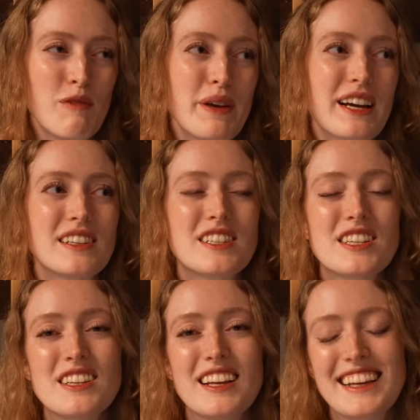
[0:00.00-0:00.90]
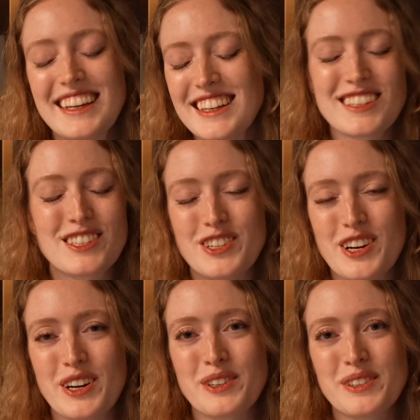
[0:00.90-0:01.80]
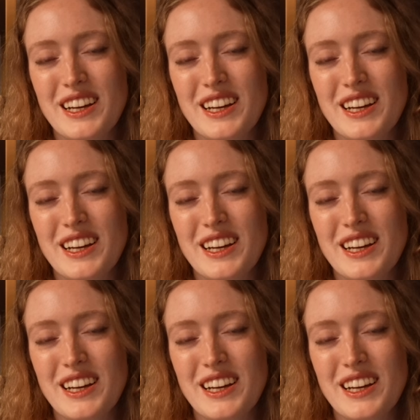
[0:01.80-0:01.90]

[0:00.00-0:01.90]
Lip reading: because he doesn't know